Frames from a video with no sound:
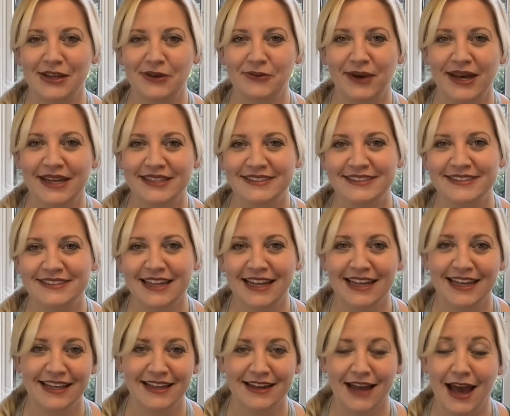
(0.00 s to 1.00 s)
US
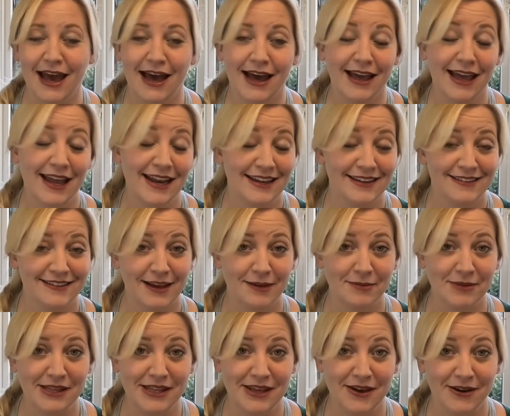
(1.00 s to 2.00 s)
anytime
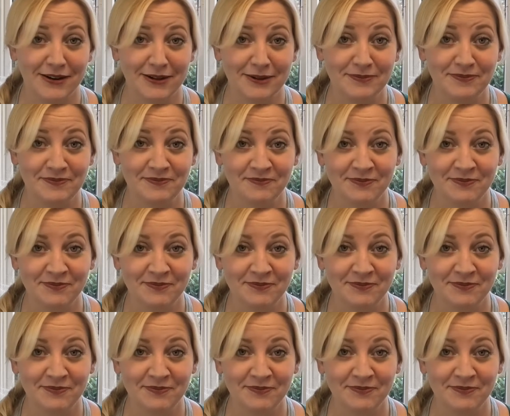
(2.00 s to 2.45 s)
in the autumn.